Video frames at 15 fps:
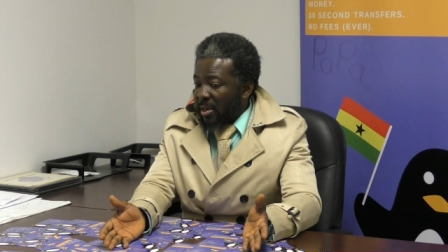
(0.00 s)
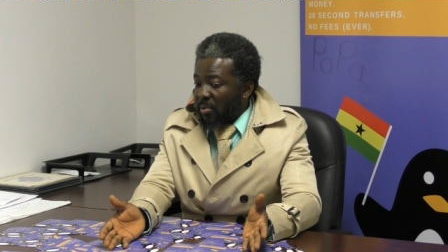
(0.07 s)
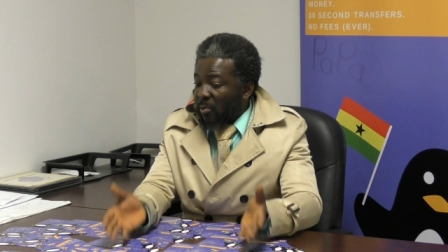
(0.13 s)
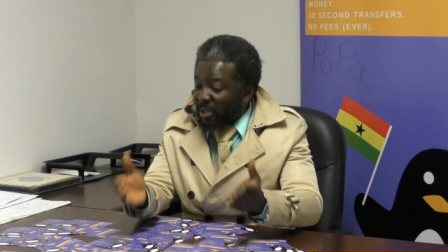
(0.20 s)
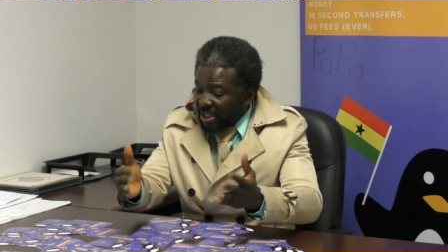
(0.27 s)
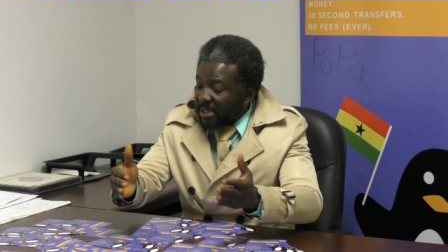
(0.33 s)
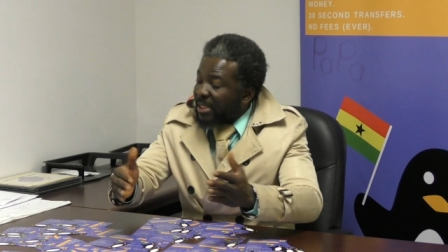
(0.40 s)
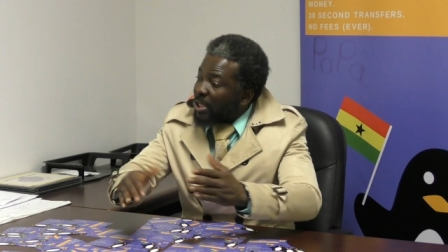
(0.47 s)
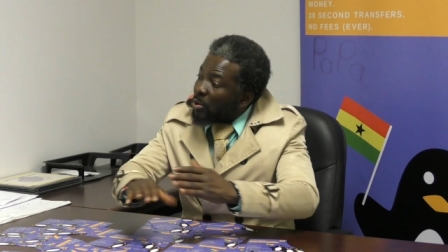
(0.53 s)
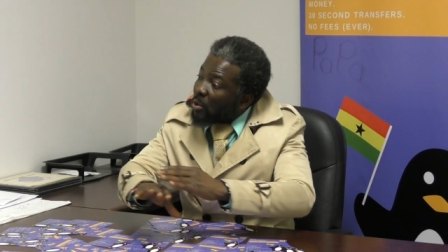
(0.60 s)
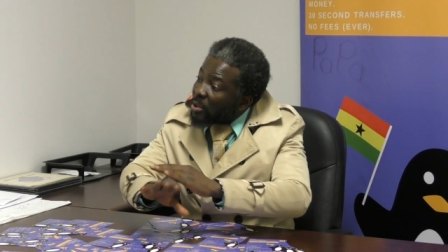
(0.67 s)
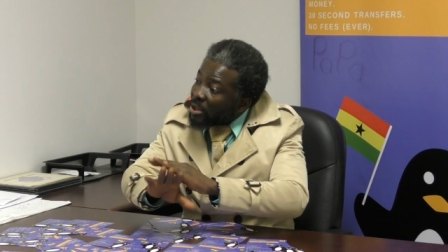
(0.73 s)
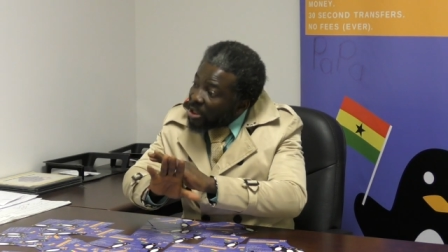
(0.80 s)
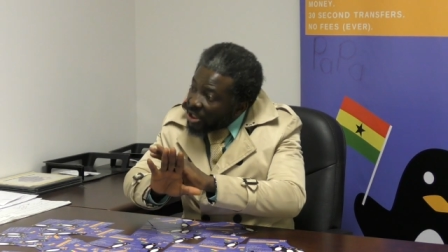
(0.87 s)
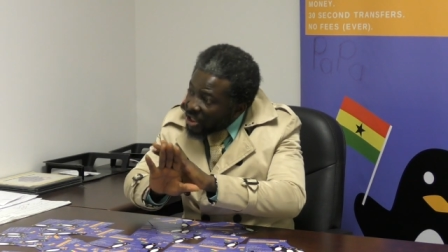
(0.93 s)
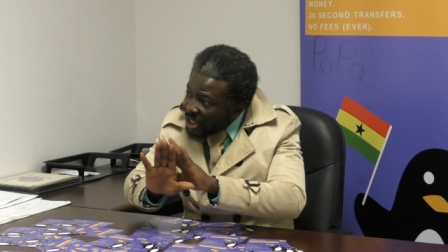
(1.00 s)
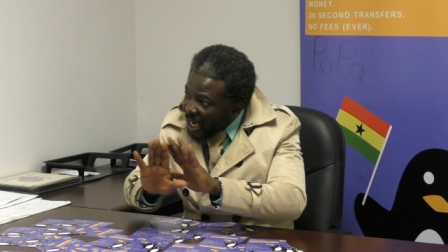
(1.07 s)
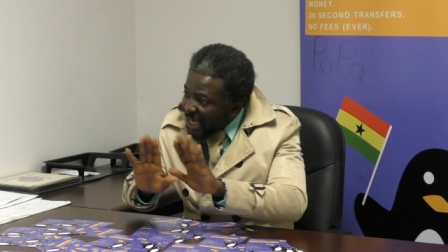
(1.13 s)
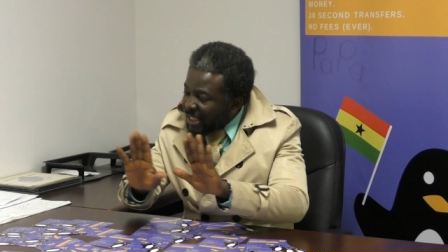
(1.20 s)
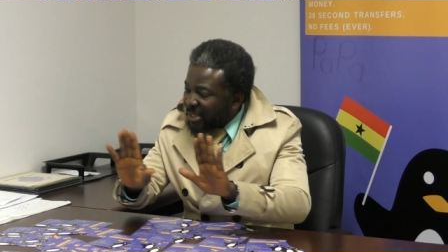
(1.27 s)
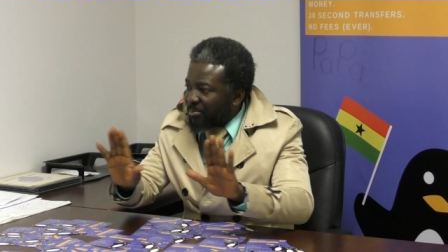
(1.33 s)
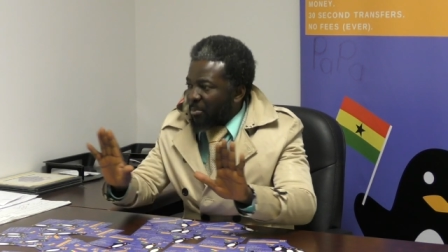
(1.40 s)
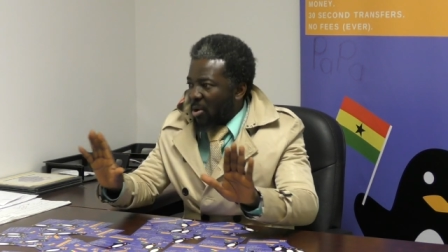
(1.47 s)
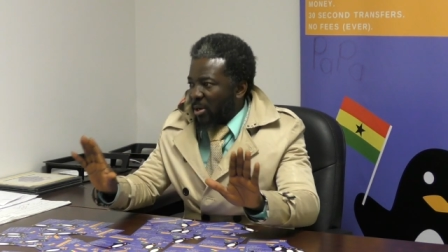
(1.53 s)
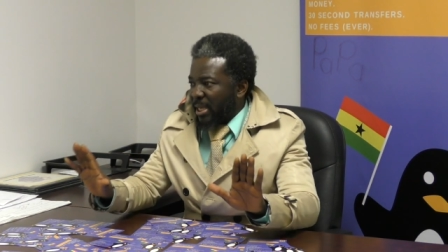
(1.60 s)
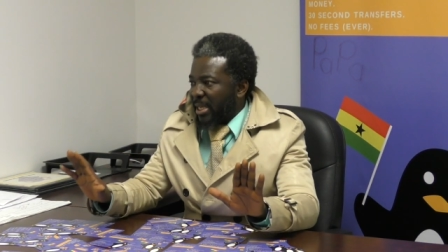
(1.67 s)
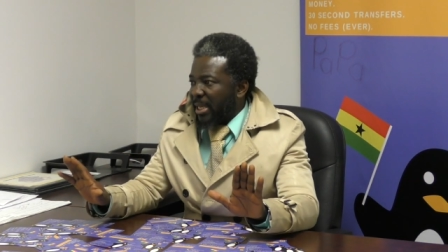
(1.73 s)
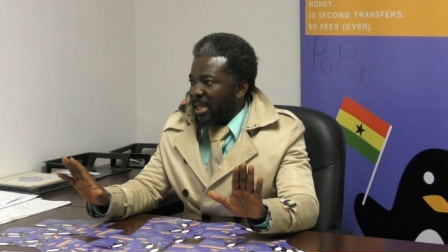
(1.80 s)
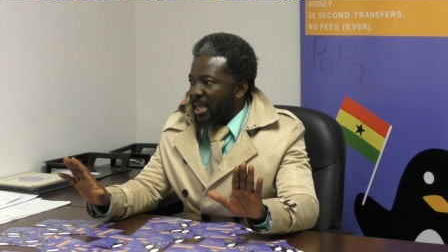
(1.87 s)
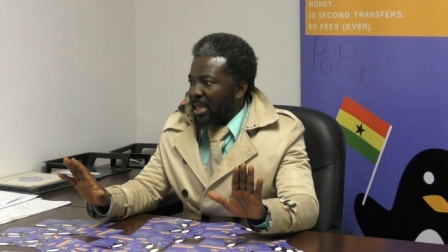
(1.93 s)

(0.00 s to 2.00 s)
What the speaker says: which they don't charge money.